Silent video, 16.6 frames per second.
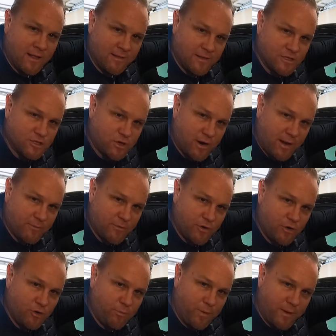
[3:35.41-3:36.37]
Let's grab the
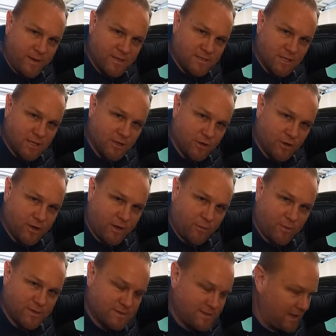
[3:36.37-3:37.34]
new piece, look
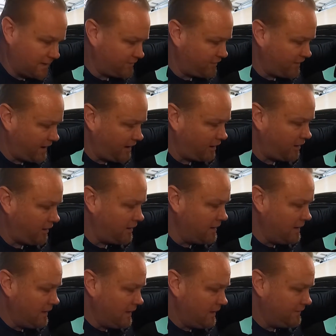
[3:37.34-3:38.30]
at what's out there,
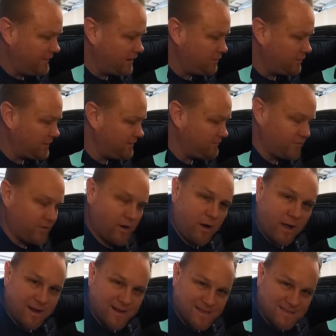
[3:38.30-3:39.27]
and then we can
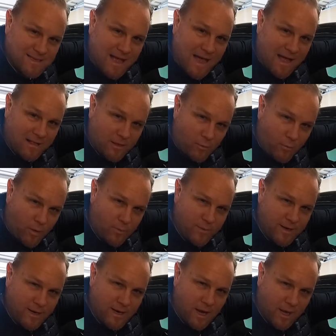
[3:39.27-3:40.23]
figure out exactly what
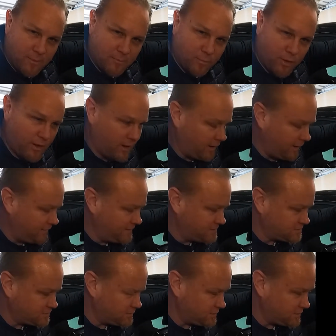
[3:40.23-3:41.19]
we need to unplug on this